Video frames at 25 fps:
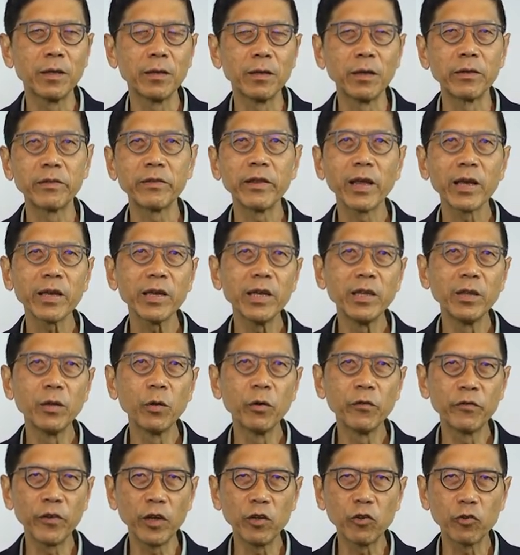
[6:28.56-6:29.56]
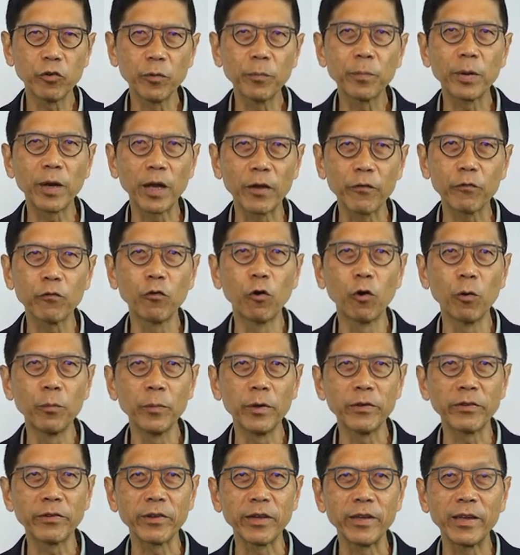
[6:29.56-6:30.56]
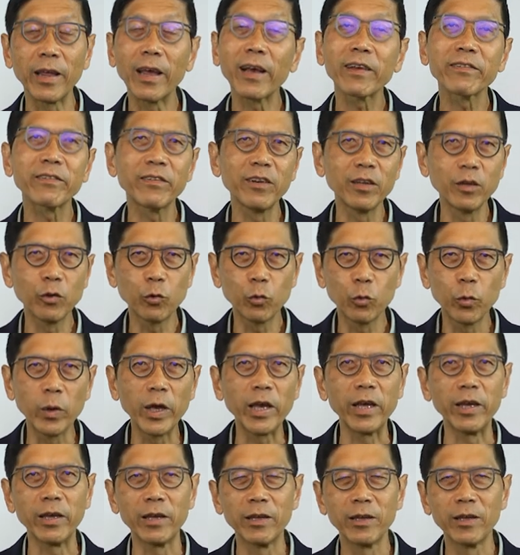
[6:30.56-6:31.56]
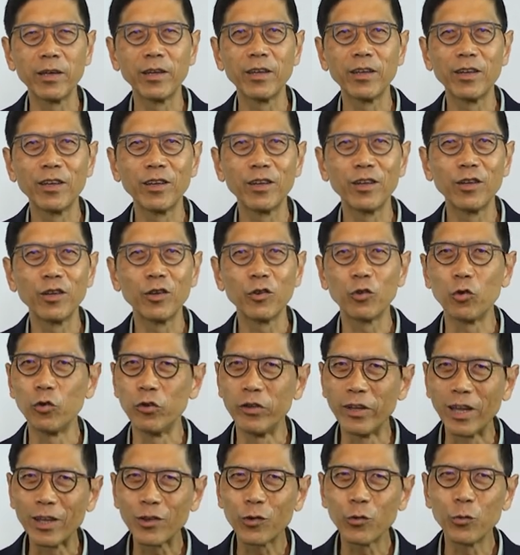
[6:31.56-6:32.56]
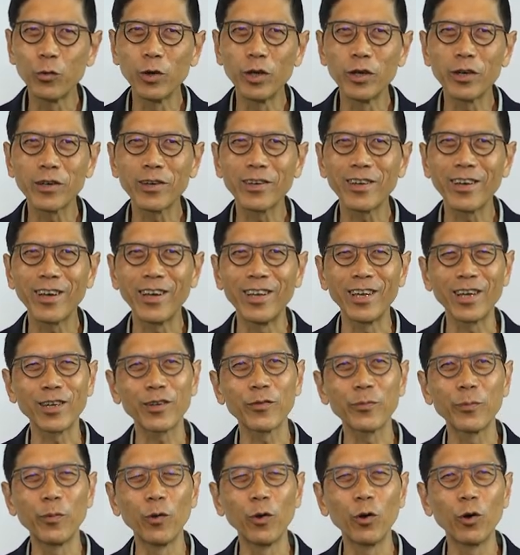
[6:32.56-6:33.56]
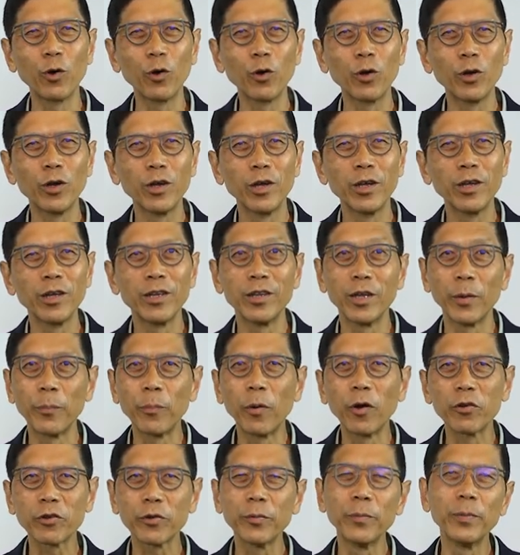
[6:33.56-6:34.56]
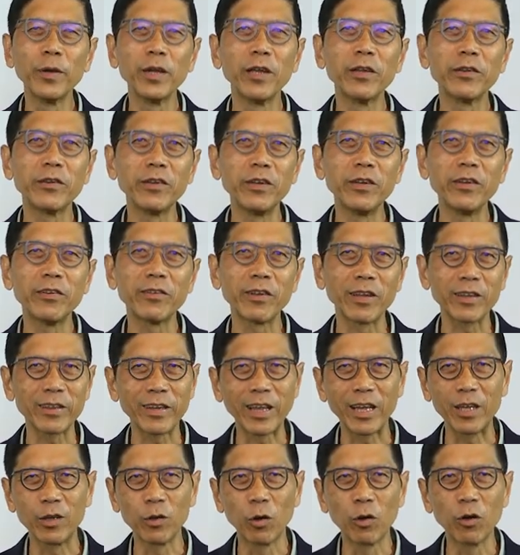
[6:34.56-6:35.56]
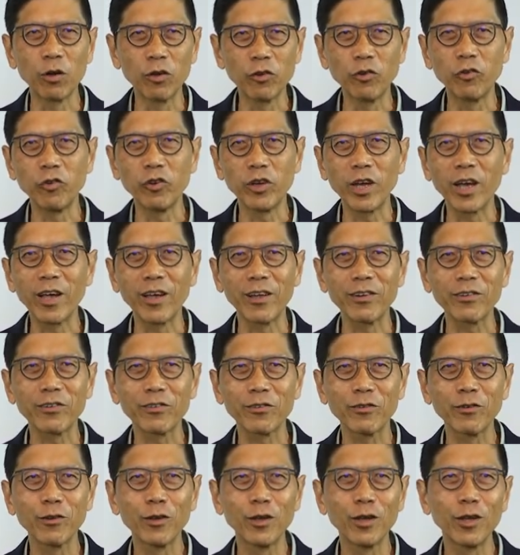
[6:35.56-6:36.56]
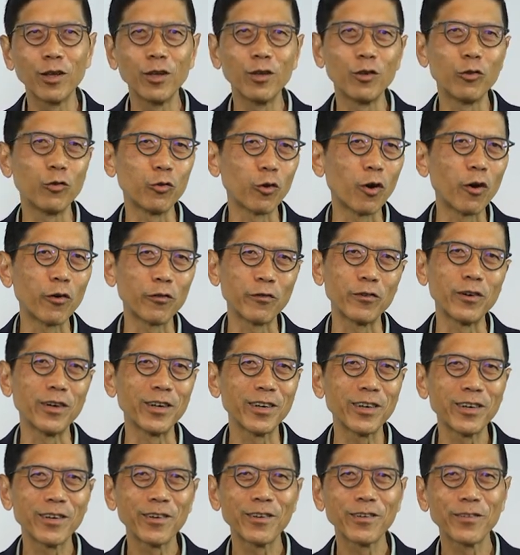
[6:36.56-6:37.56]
The Tech Innovation Platform is an excellent way to network and explore the possibilities that technology has to offer.